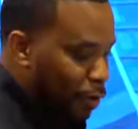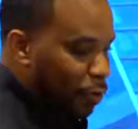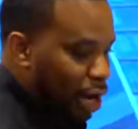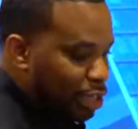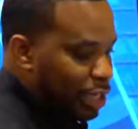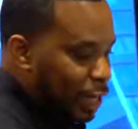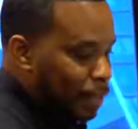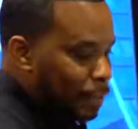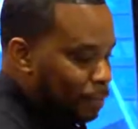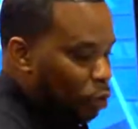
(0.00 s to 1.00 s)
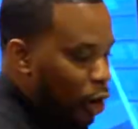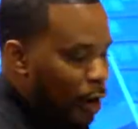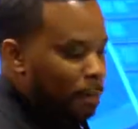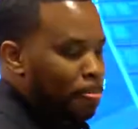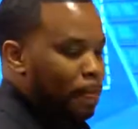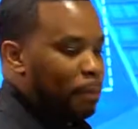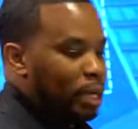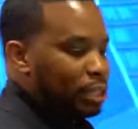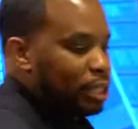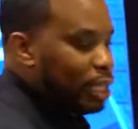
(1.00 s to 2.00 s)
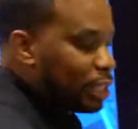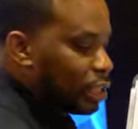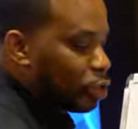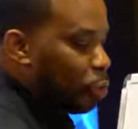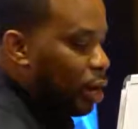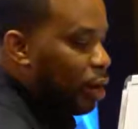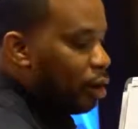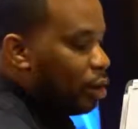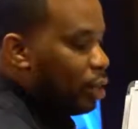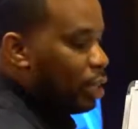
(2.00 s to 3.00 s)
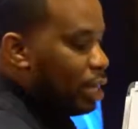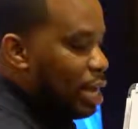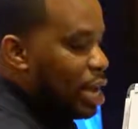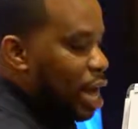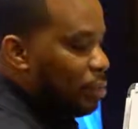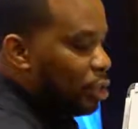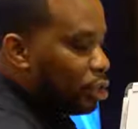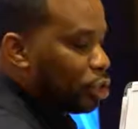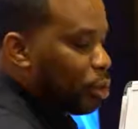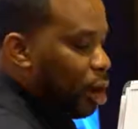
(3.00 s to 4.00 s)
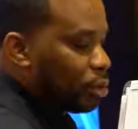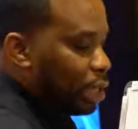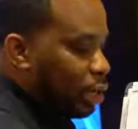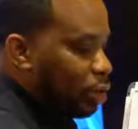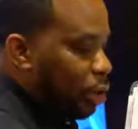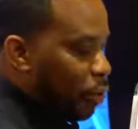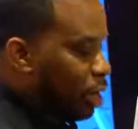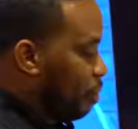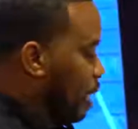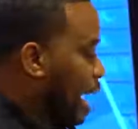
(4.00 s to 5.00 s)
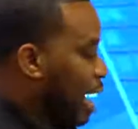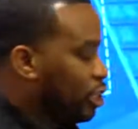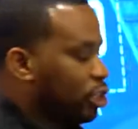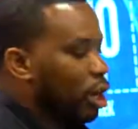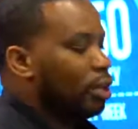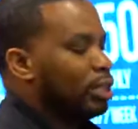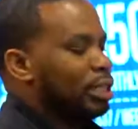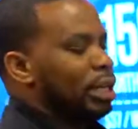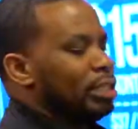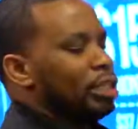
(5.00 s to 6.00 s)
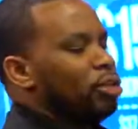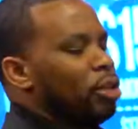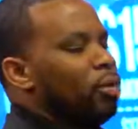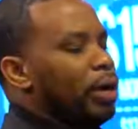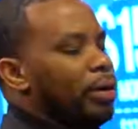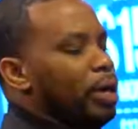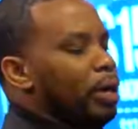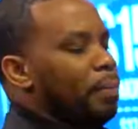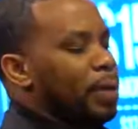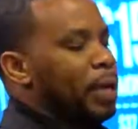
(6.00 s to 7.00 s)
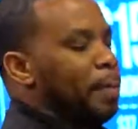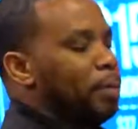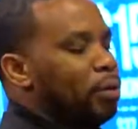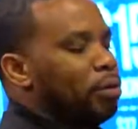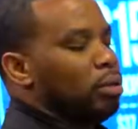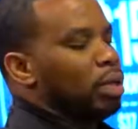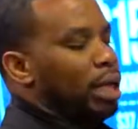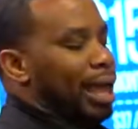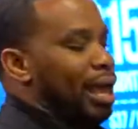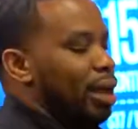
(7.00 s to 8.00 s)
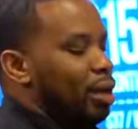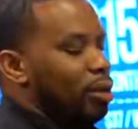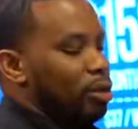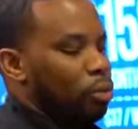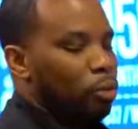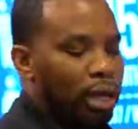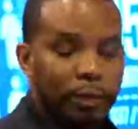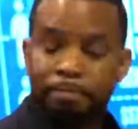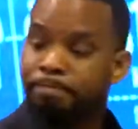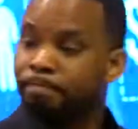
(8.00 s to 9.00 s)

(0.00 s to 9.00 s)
Watch this, all right? Because this is where they got me. This is where I was like, okay, wait a minute. I saw this and I said, you know what? People can win.